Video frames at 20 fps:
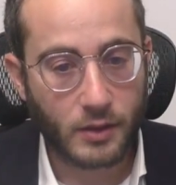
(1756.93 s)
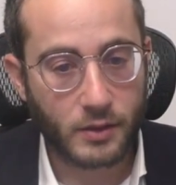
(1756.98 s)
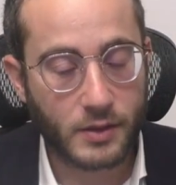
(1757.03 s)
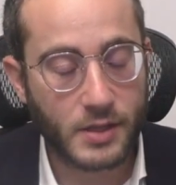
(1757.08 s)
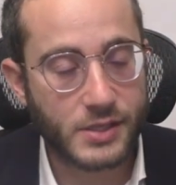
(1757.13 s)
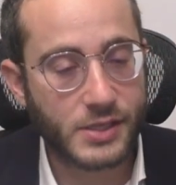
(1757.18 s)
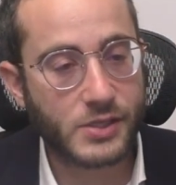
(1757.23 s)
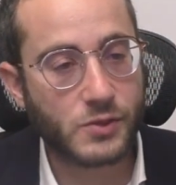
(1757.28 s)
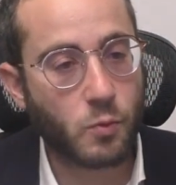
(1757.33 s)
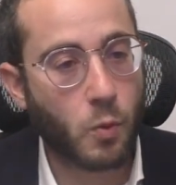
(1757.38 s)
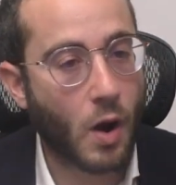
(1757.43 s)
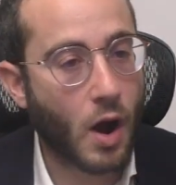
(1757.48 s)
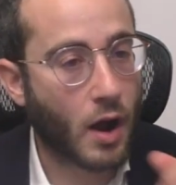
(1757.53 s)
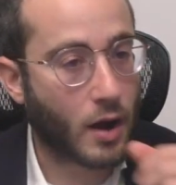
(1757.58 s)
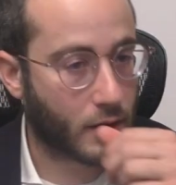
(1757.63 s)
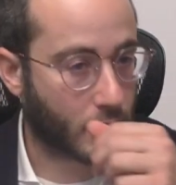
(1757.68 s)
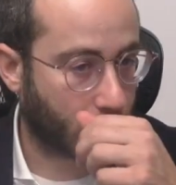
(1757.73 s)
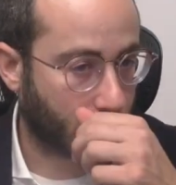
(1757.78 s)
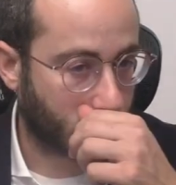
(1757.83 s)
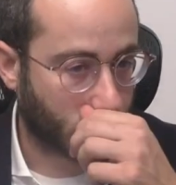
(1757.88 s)
This is
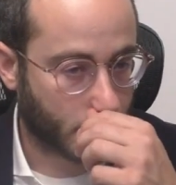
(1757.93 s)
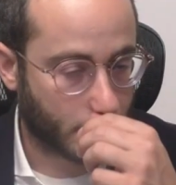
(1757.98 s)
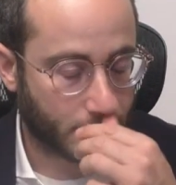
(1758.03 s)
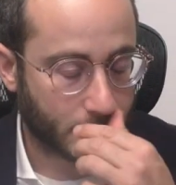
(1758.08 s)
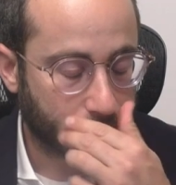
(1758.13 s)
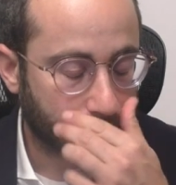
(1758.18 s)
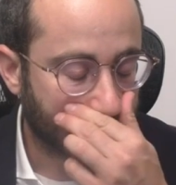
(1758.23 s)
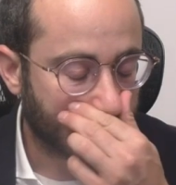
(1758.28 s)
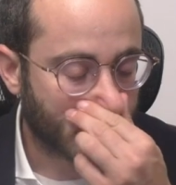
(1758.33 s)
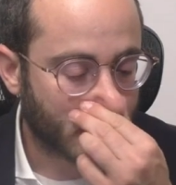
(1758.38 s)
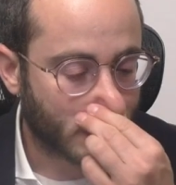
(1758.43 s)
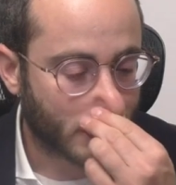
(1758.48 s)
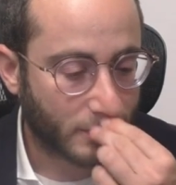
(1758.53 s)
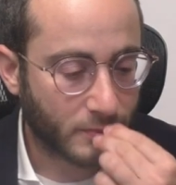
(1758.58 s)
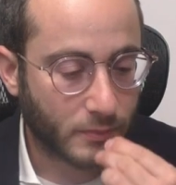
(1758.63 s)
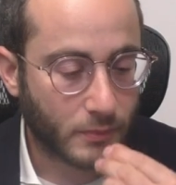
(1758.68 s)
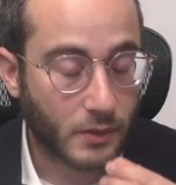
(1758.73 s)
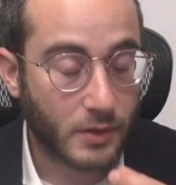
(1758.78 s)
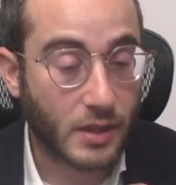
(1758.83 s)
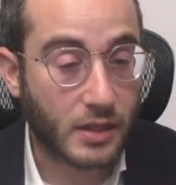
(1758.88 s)
why
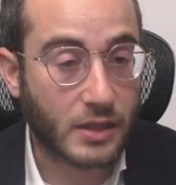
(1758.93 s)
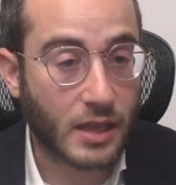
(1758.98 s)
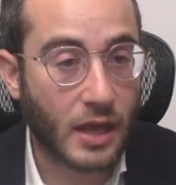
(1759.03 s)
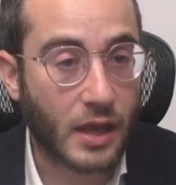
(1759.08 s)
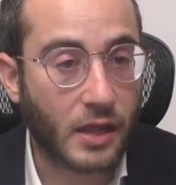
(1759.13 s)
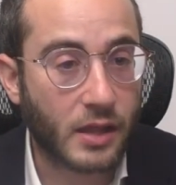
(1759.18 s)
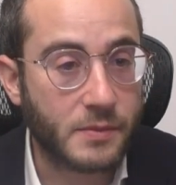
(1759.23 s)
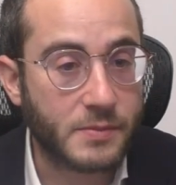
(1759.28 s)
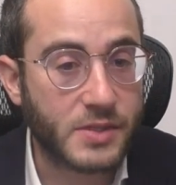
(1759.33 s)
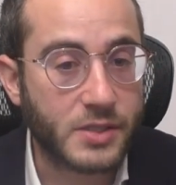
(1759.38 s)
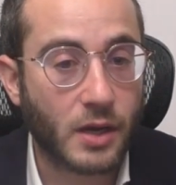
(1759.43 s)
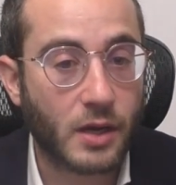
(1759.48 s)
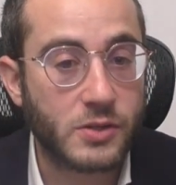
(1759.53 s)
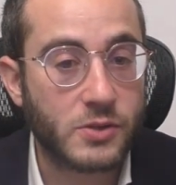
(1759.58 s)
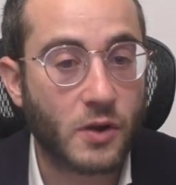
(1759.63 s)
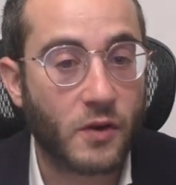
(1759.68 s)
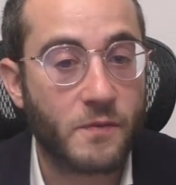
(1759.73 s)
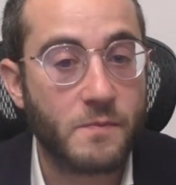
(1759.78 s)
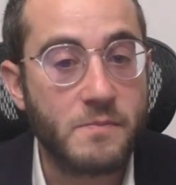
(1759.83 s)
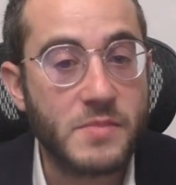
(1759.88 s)
the Tehillim
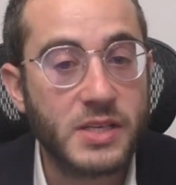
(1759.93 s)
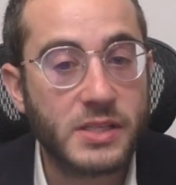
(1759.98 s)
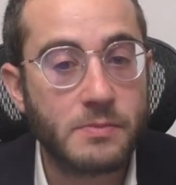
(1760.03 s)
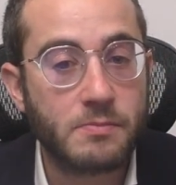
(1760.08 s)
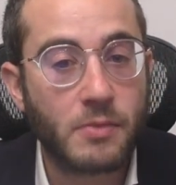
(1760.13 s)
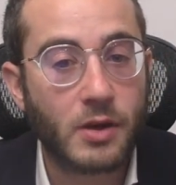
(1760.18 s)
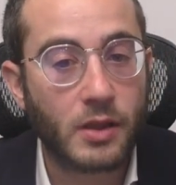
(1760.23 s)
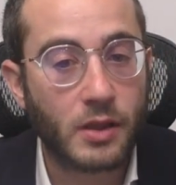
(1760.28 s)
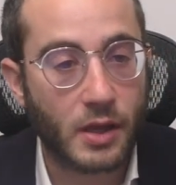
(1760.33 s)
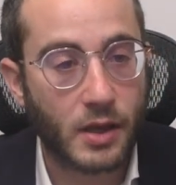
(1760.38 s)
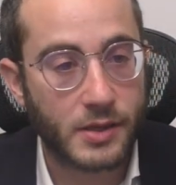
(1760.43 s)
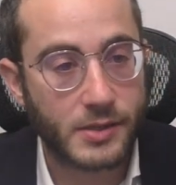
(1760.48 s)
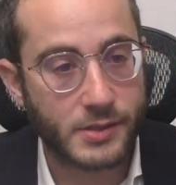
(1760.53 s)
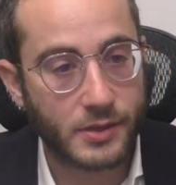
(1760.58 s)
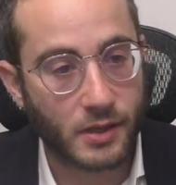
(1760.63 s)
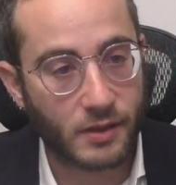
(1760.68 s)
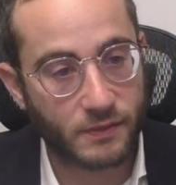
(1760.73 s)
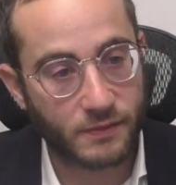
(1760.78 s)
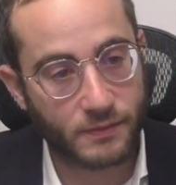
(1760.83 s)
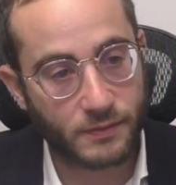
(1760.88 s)
starts off Mizmor
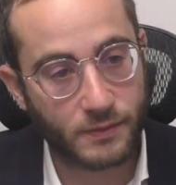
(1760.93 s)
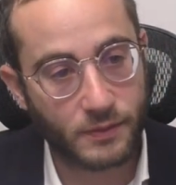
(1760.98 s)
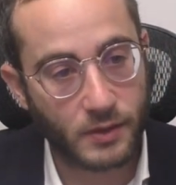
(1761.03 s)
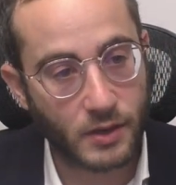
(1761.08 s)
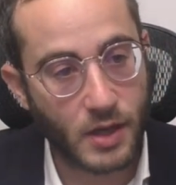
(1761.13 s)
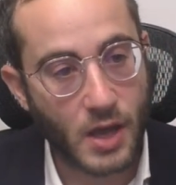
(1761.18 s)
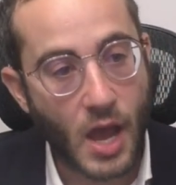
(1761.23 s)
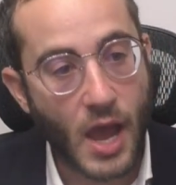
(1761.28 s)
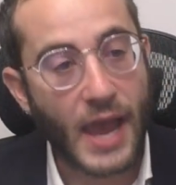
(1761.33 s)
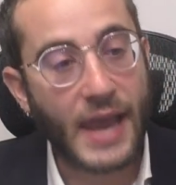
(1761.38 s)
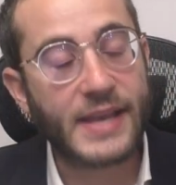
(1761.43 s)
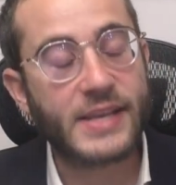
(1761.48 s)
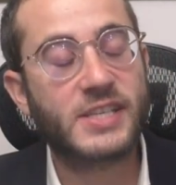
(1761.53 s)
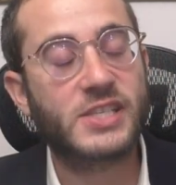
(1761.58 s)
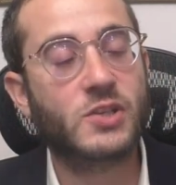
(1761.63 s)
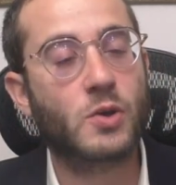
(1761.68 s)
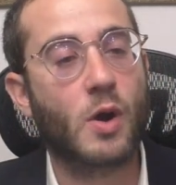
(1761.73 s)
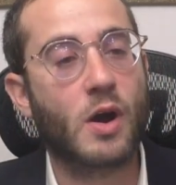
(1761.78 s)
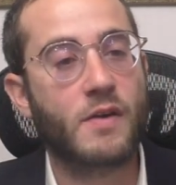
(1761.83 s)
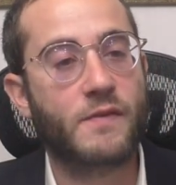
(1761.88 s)
Asaf, a
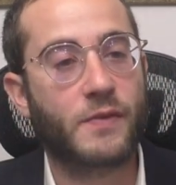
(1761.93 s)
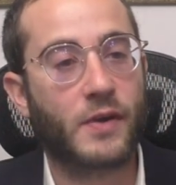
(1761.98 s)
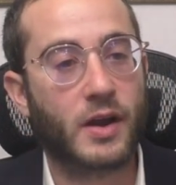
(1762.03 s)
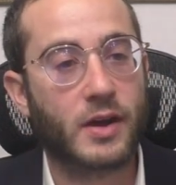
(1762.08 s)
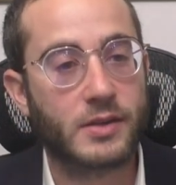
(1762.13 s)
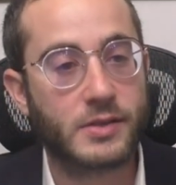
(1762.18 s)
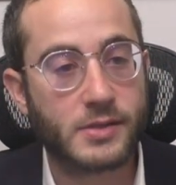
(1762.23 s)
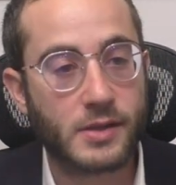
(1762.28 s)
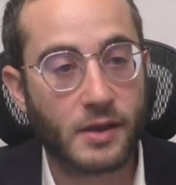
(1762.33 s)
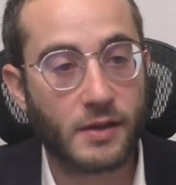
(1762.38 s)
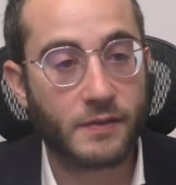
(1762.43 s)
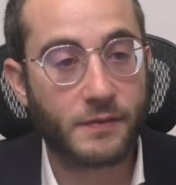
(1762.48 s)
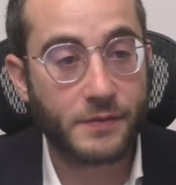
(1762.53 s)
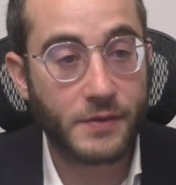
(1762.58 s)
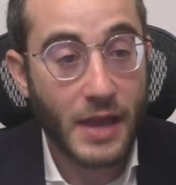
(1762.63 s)
song for Asaf.